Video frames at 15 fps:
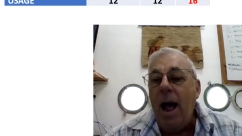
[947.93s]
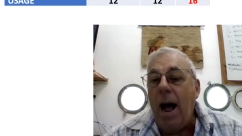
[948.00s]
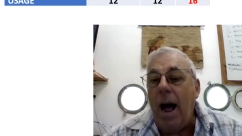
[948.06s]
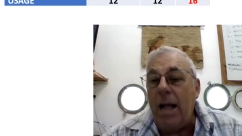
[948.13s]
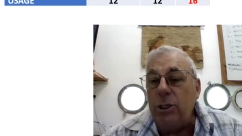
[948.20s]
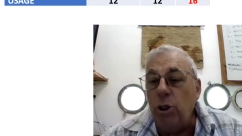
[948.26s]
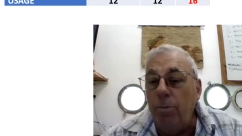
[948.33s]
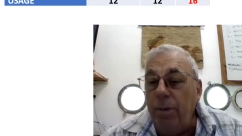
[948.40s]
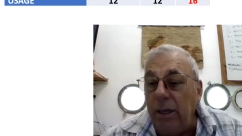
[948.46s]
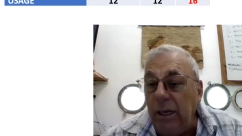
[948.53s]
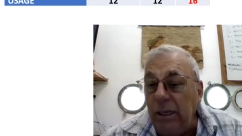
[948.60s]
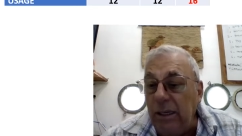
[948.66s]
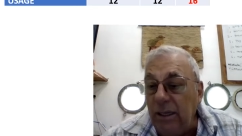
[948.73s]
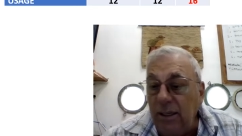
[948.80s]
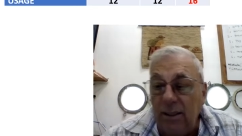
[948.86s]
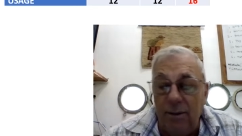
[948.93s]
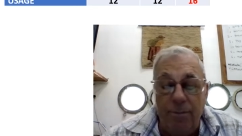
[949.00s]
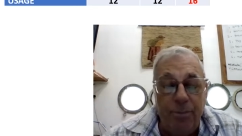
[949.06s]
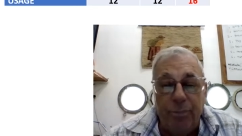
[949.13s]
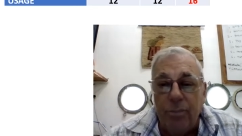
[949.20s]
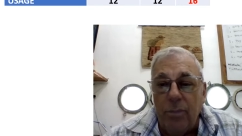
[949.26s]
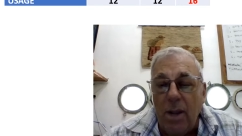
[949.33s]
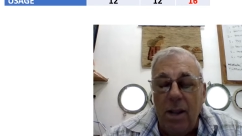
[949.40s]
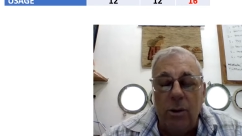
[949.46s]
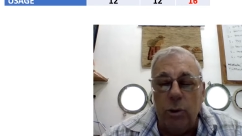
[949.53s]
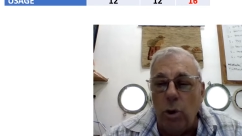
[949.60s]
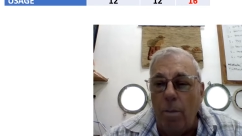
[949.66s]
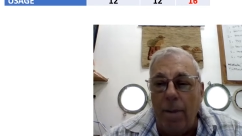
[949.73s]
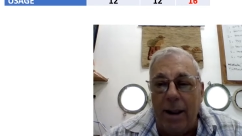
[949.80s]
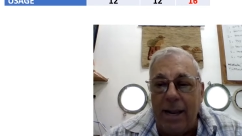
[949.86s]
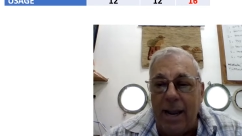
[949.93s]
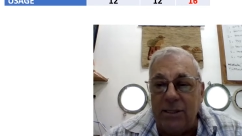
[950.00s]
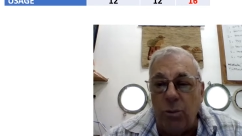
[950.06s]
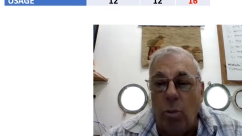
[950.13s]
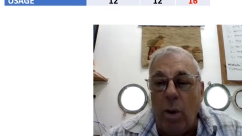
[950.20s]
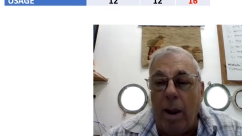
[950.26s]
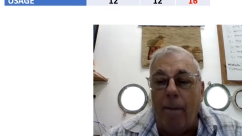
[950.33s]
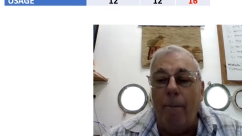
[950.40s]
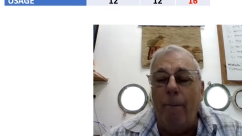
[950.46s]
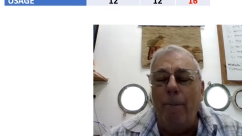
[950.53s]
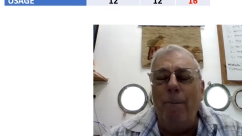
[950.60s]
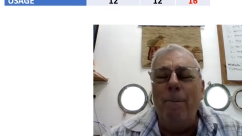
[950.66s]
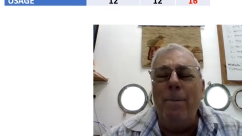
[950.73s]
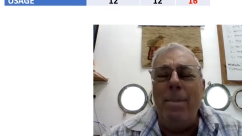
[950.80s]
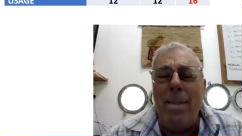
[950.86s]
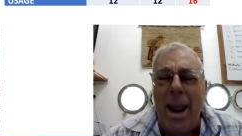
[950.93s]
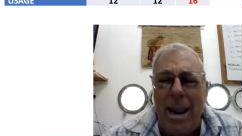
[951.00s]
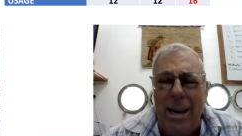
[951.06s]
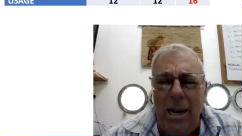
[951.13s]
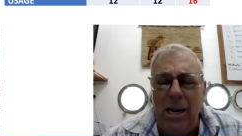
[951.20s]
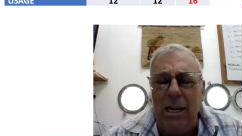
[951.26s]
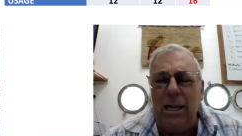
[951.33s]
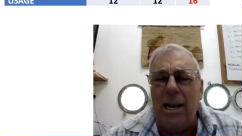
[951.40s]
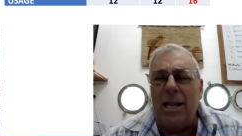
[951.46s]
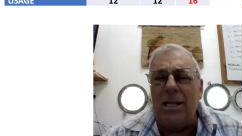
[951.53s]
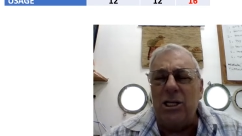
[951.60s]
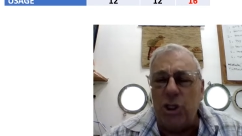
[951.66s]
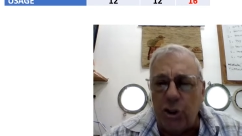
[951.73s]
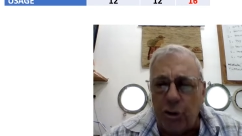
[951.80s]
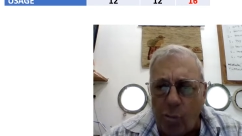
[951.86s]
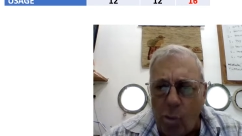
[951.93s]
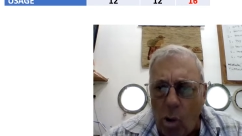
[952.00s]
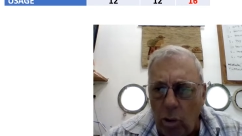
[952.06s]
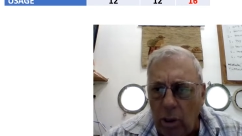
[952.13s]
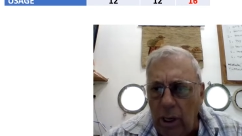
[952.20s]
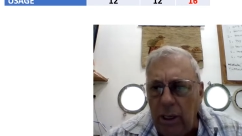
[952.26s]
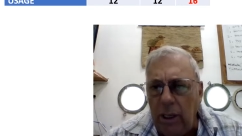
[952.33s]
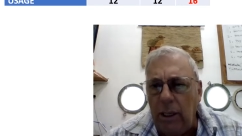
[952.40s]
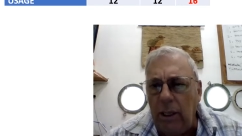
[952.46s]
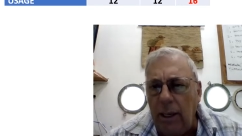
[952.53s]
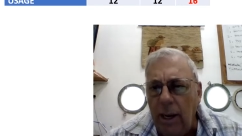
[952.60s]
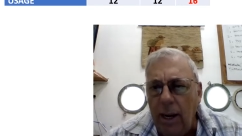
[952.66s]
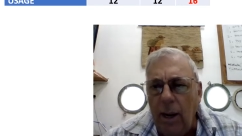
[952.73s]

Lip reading: At the beginning, the bias were mainly and strongly